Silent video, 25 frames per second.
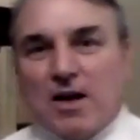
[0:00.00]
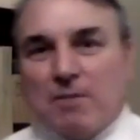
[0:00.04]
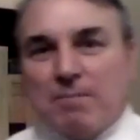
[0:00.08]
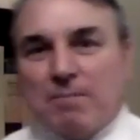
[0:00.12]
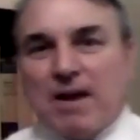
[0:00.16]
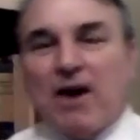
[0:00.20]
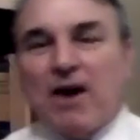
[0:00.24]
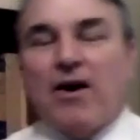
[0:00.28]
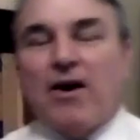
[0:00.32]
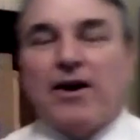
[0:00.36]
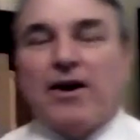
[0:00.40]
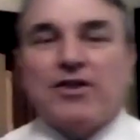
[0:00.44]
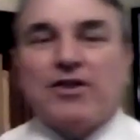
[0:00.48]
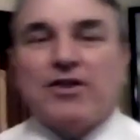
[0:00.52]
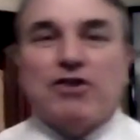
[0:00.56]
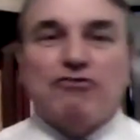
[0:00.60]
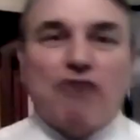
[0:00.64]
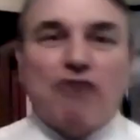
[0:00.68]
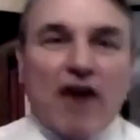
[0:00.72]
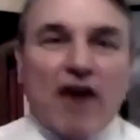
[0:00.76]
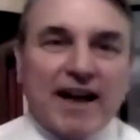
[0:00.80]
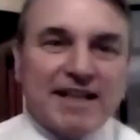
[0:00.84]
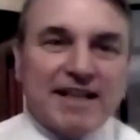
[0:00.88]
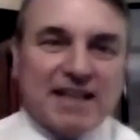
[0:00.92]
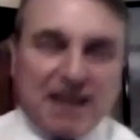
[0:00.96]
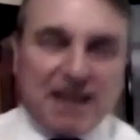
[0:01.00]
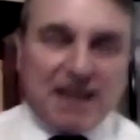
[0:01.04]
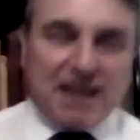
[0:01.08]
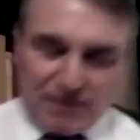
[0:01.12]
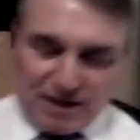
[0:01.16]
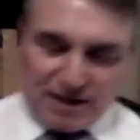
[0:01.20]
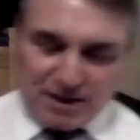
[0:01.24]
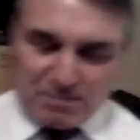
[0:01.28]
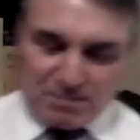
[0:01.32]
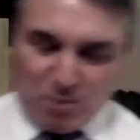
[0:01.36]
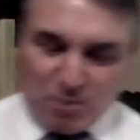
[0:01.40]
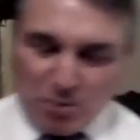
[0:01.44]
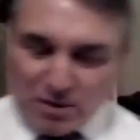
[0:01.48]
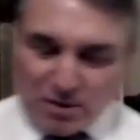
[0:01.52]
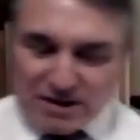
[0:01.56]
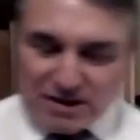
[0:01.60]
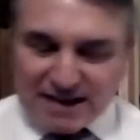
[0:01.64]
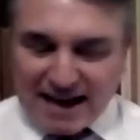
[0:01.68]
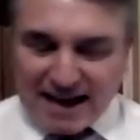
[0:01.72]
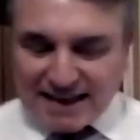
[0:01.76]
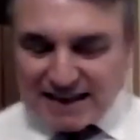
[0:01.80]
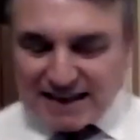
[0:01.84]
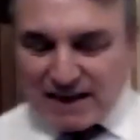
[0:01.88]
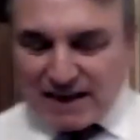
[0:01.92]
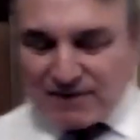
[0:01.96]
behind the writing of this book, which is
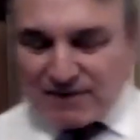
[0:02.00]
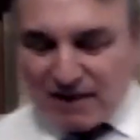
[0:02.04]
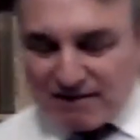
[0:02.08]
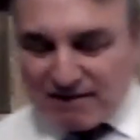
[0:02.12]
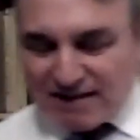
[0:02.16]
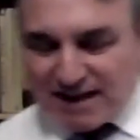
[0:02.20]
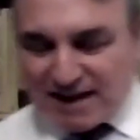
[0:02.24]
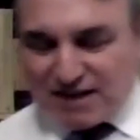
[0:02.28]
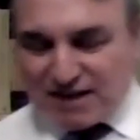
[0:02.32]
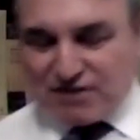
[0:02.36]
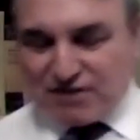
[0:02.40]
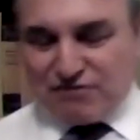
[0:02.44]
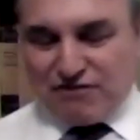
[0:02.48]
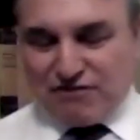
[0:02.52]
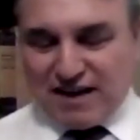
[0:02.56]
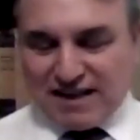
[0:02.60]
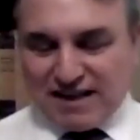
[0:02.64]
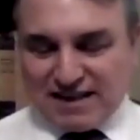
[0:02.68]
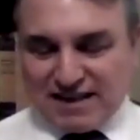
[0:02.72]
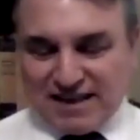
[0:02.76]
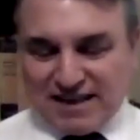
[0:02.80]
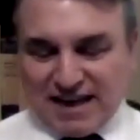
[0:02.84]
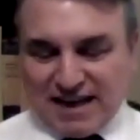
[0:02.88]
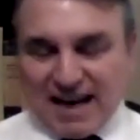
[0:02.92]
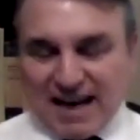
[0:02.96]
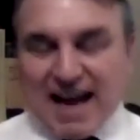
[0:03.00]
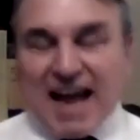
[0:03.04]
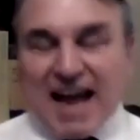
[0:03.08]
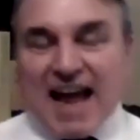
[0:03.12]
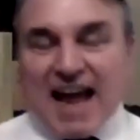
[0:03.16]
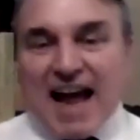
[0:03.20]
actually very interesting,